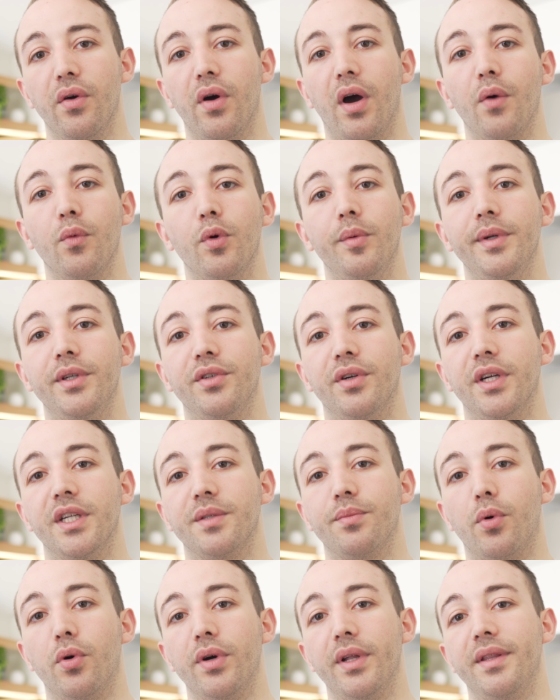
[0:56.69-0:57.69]
though, I will be
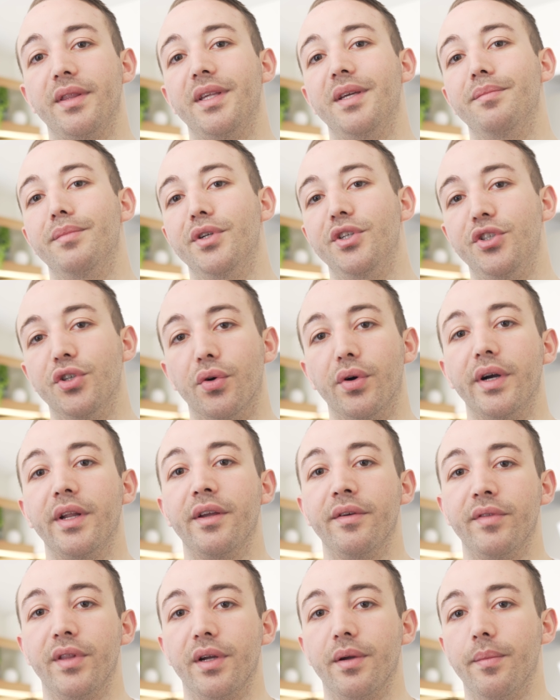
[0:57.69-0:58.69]
transporting the
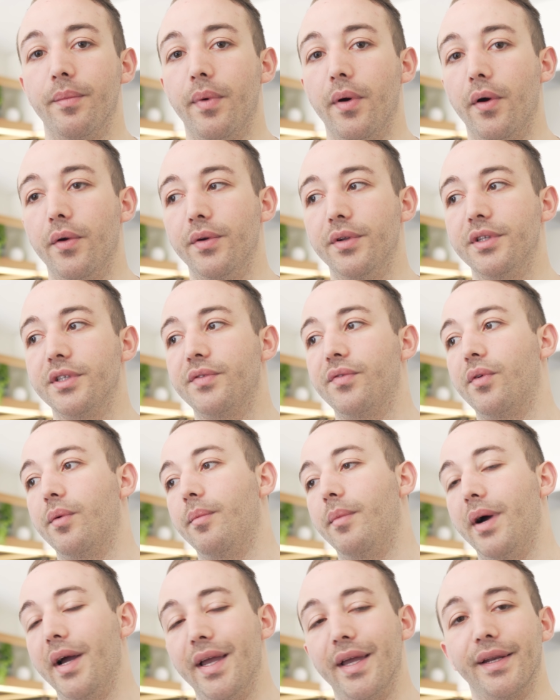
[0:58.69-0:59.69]
majority of the components
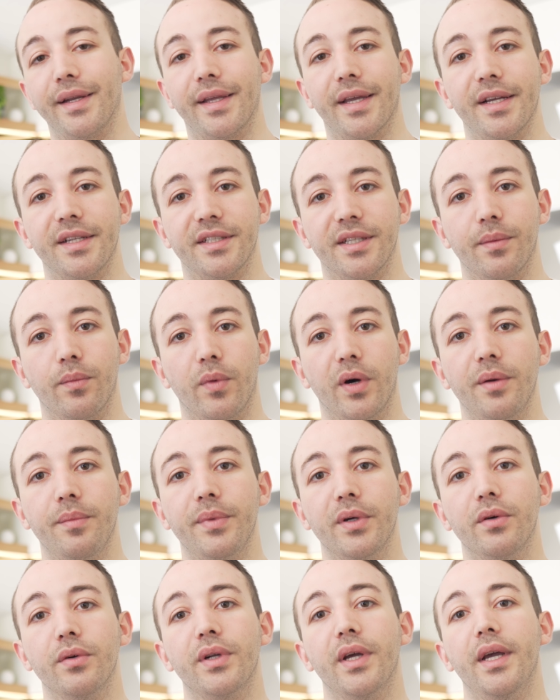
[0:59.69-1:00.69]
from my NCASE M1
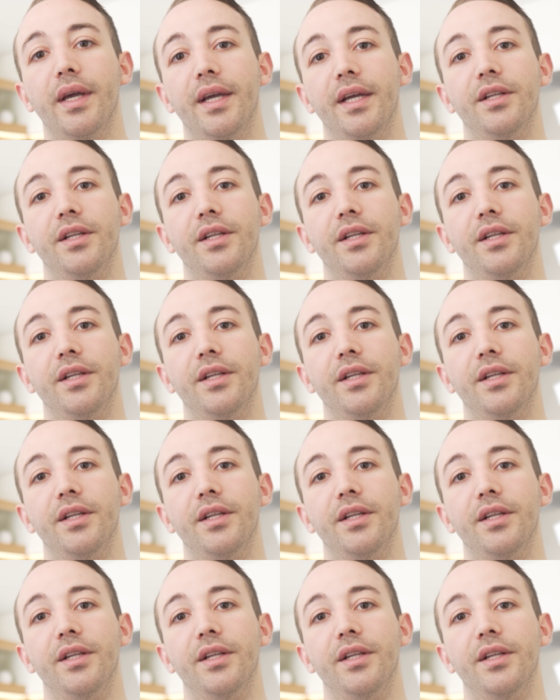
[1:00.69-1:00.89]
build